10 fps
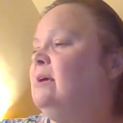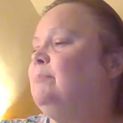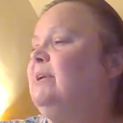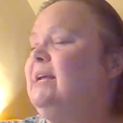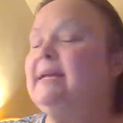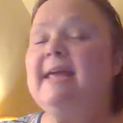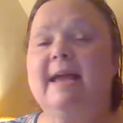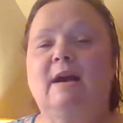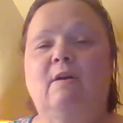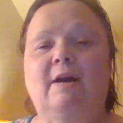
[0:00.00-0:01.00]
But
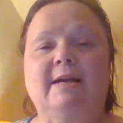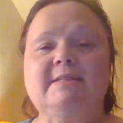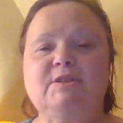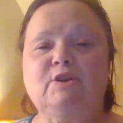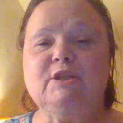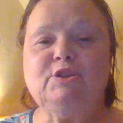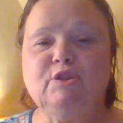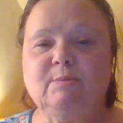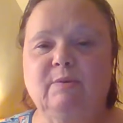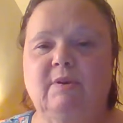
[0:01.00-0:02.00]
anyhow, I started
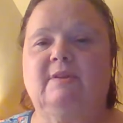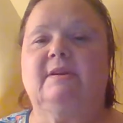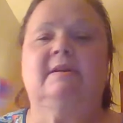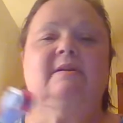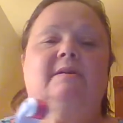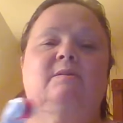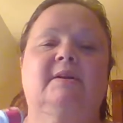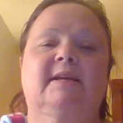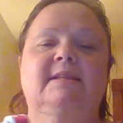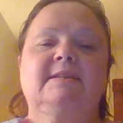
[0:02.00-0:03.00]
dermarolling,
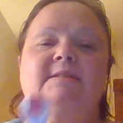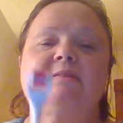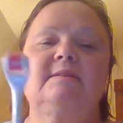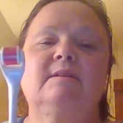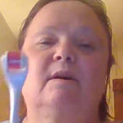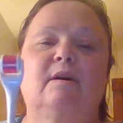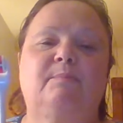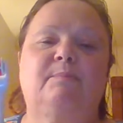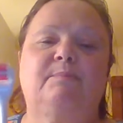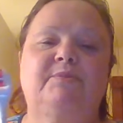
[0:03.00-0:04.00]
okay? This is an
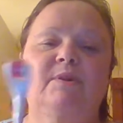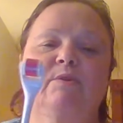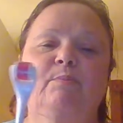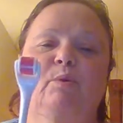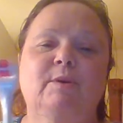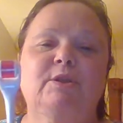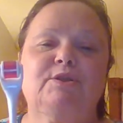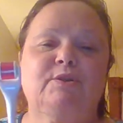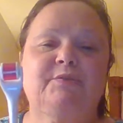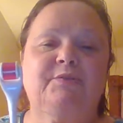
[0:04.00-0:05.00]
0.25
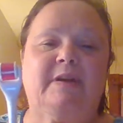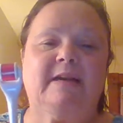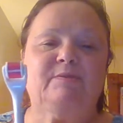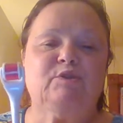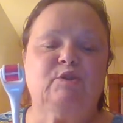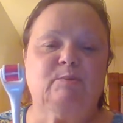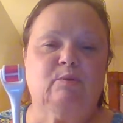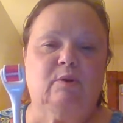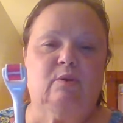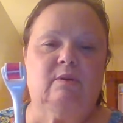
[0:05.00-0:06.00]

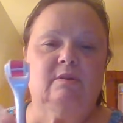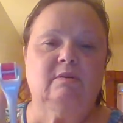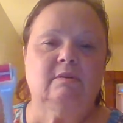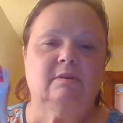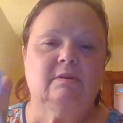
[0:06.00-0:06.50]
dermaroller,